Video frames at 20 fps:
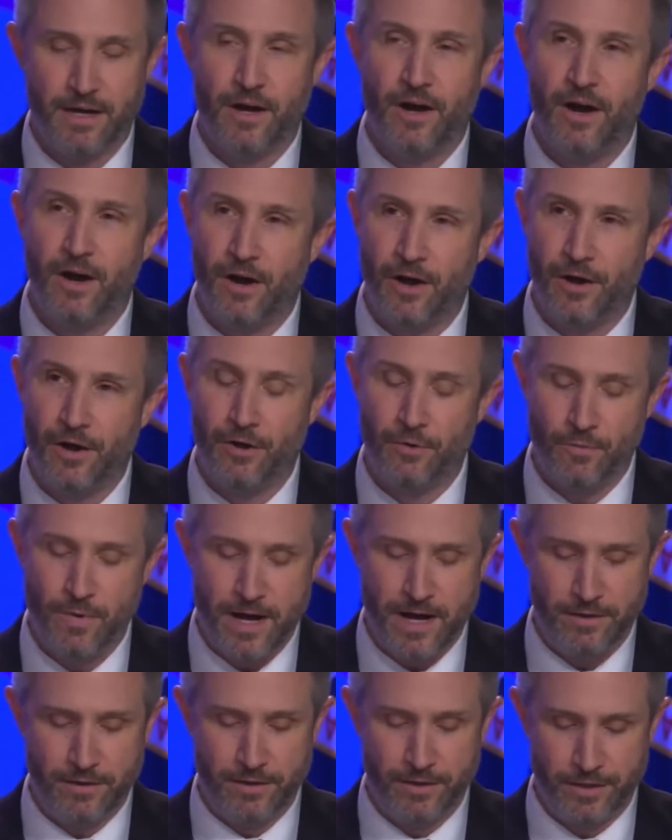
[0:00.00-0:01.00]
all
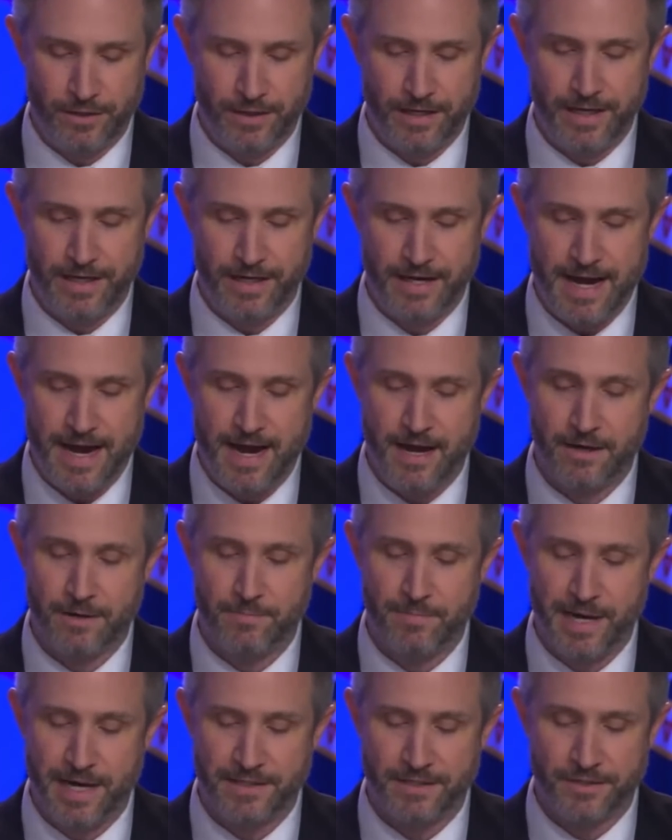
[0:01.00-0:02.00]
while learning how to
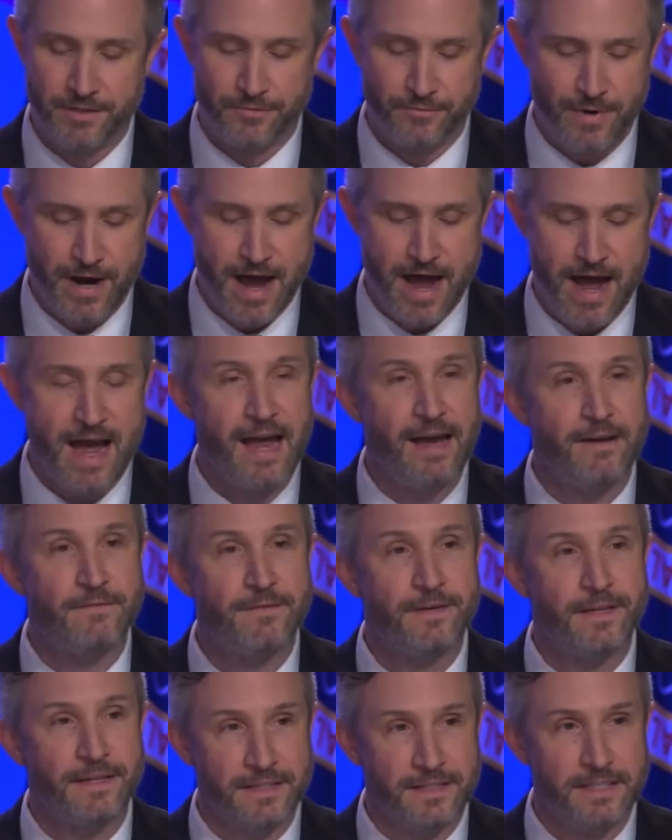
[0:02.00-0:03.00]
best
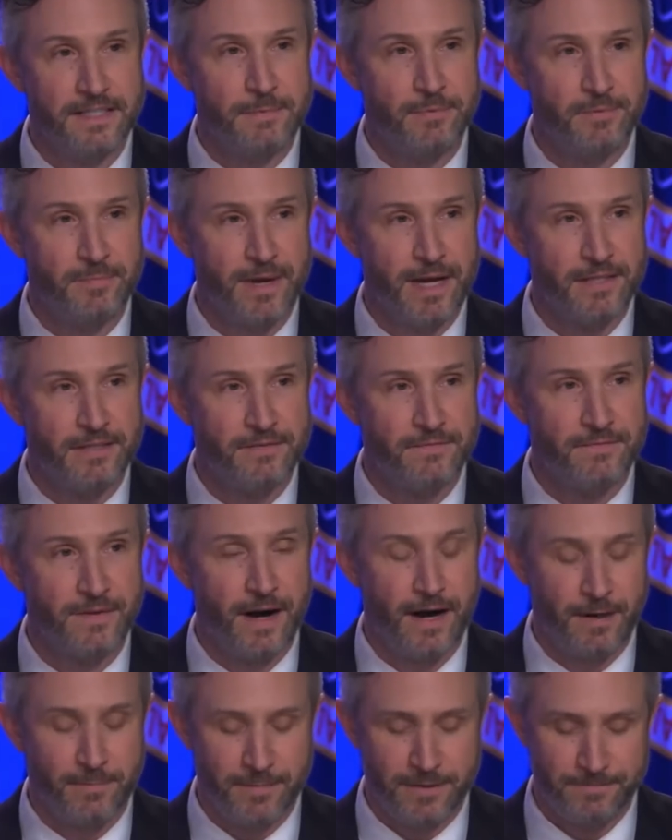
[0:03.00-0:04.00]
thrive in the deep space
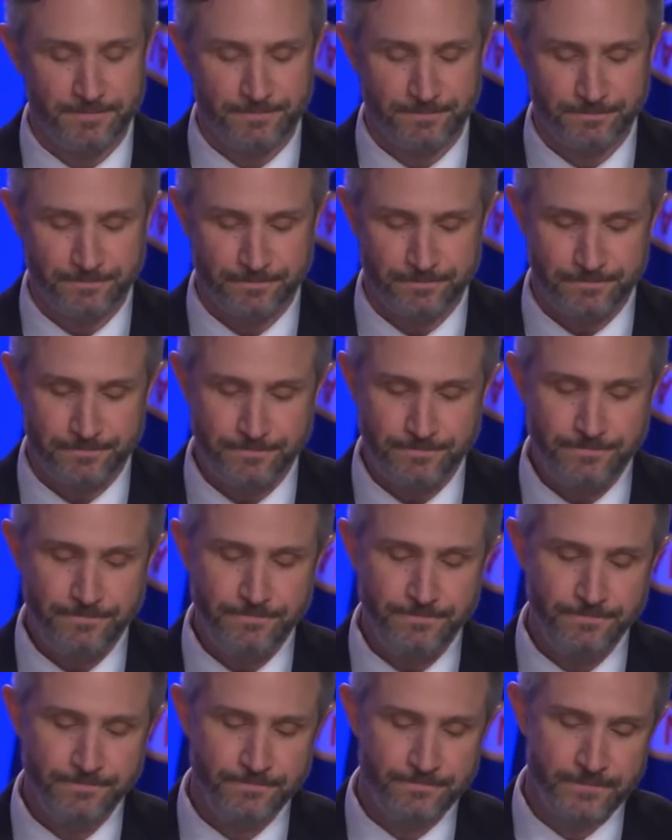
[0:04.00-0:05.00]
environment.
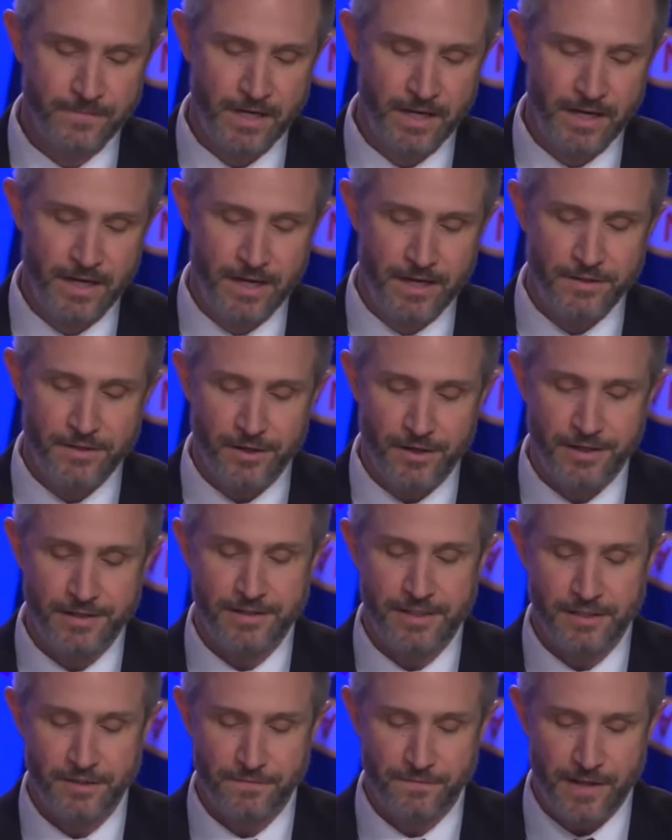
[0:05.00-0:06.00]

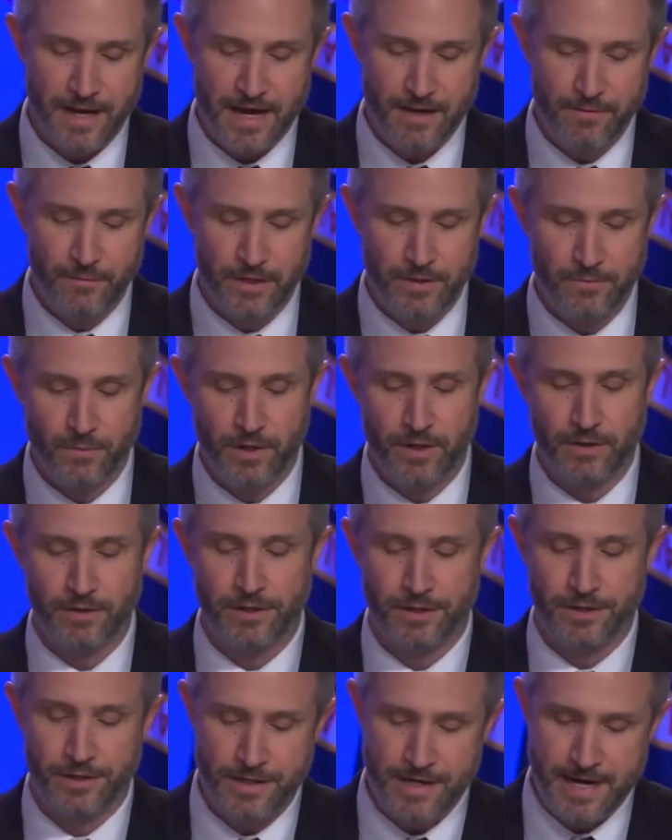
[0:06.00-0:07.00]
During this flight, we will
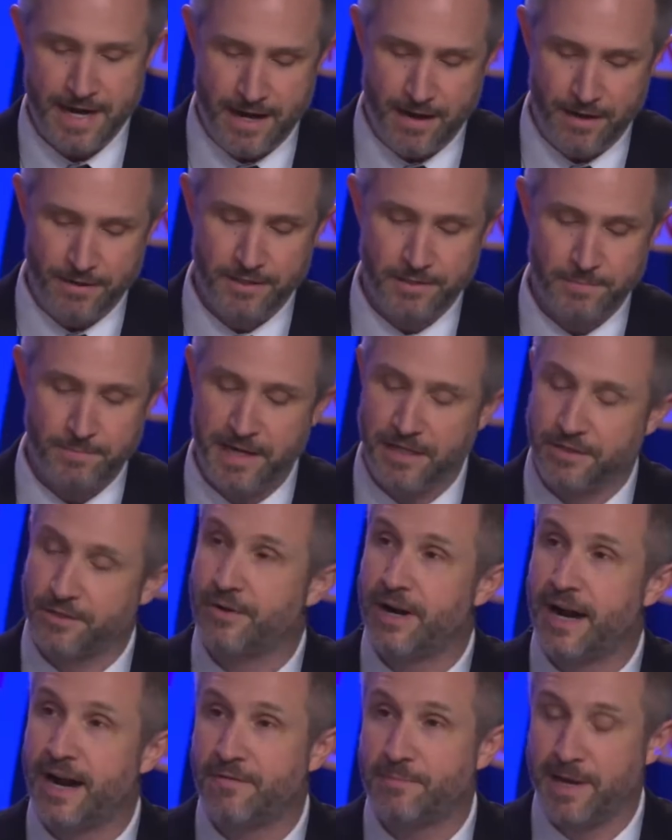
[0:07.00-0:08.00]
learn how the
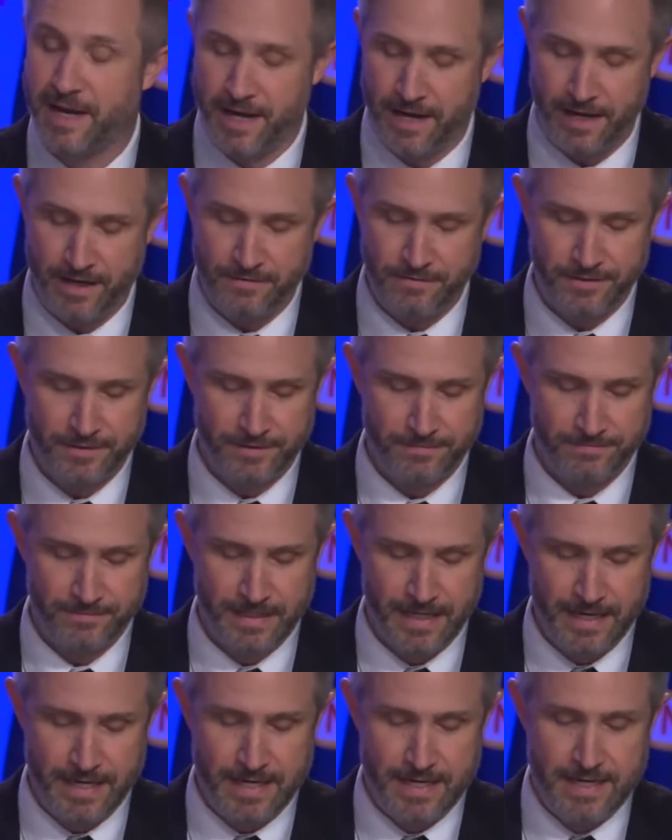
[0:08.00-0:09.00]
spacecraft behaves.
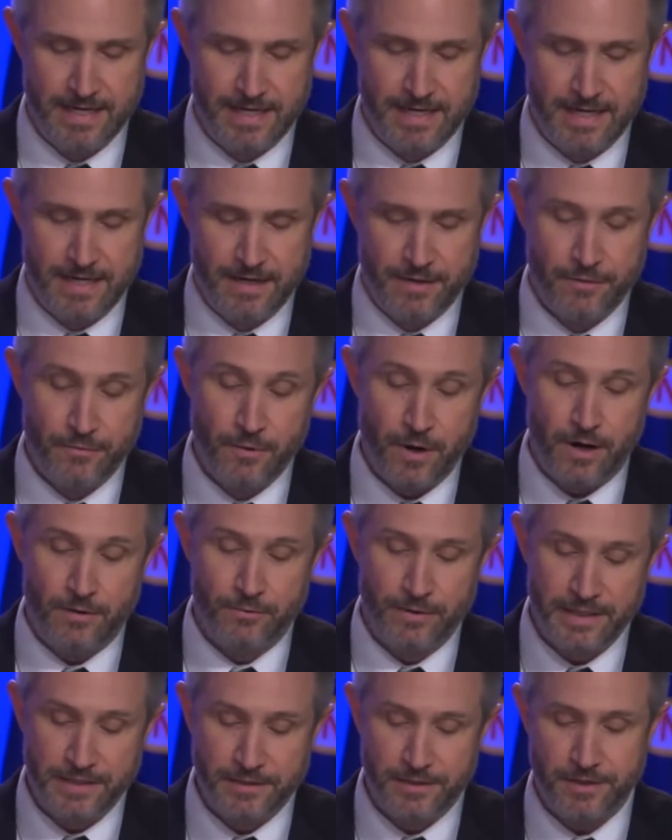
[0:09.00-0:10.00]
Through our
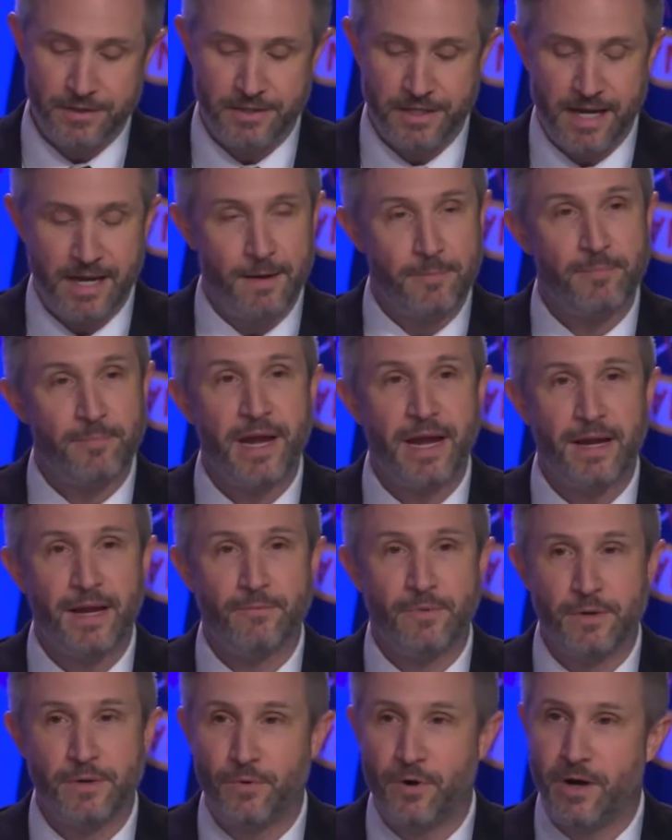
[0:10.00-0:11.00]
research
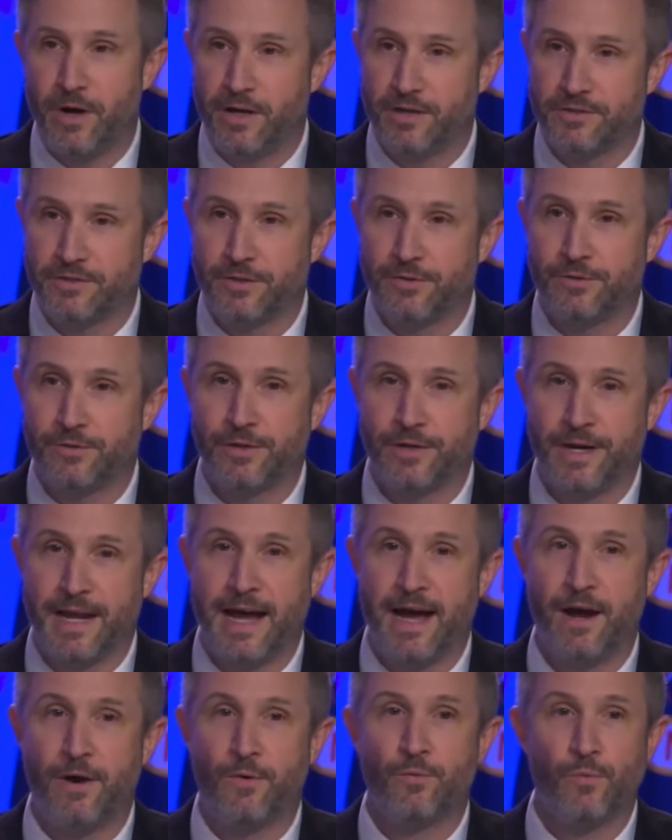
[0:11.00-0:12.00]
campaign, we will also learn
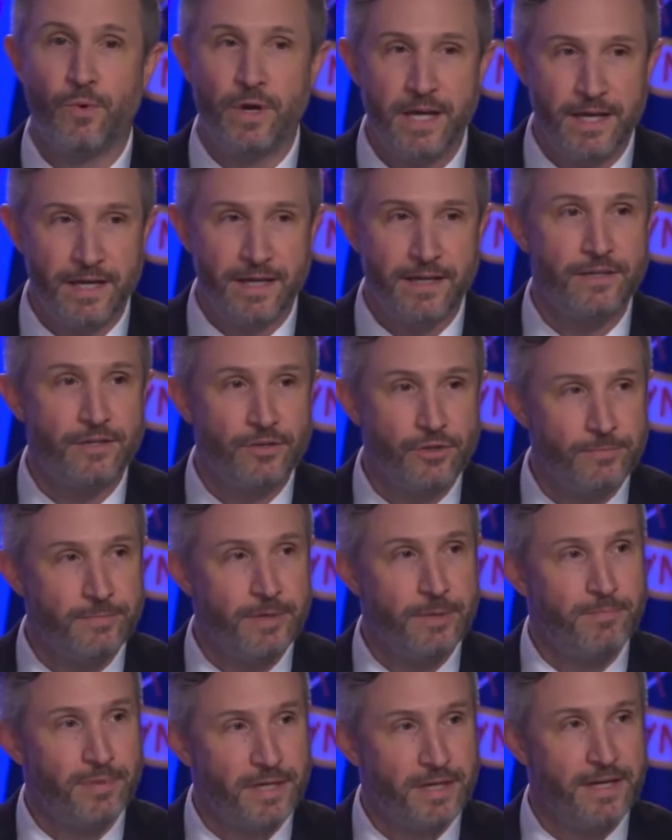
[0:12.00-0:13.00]
how we,
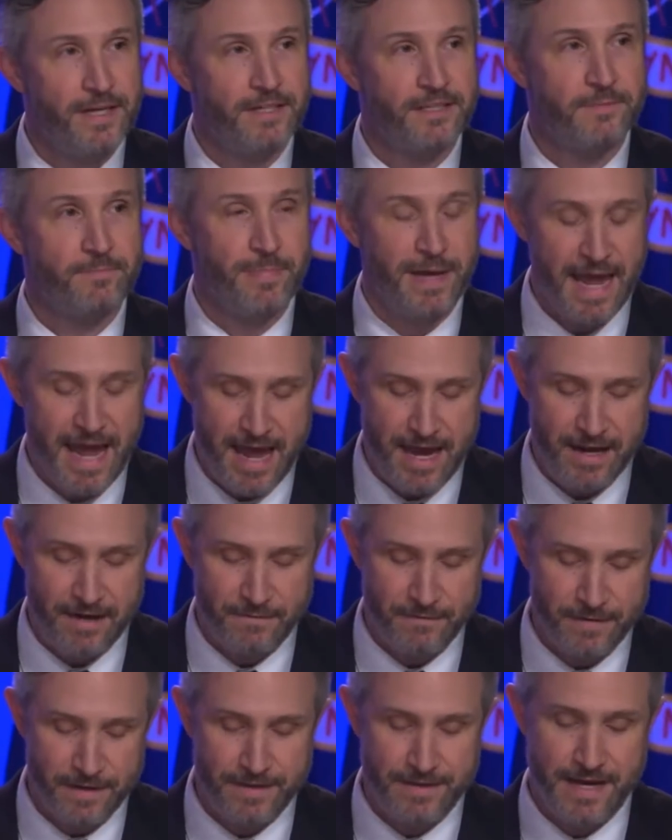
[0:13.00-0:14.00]
human beings,
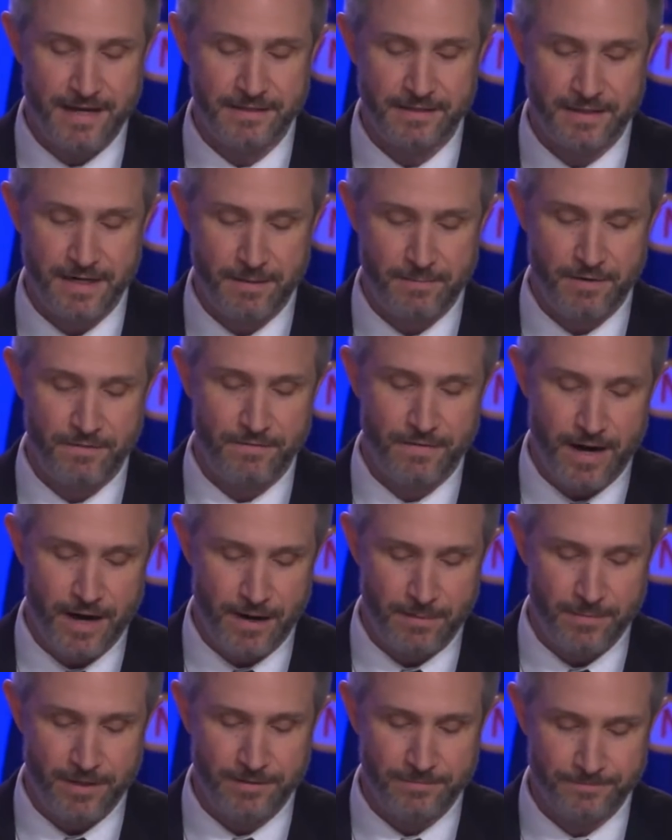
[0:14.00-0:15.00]
behave in that same
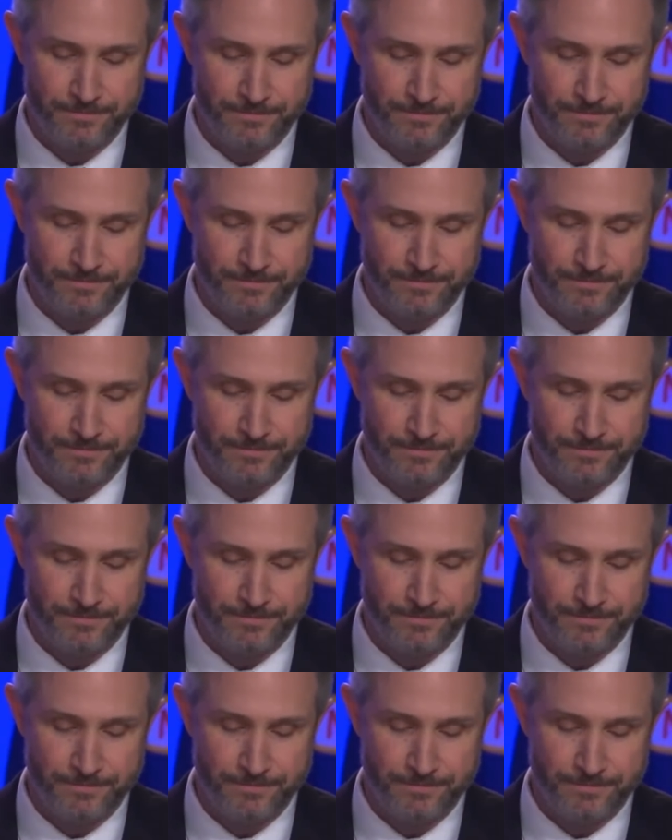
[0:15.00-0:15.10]
environment.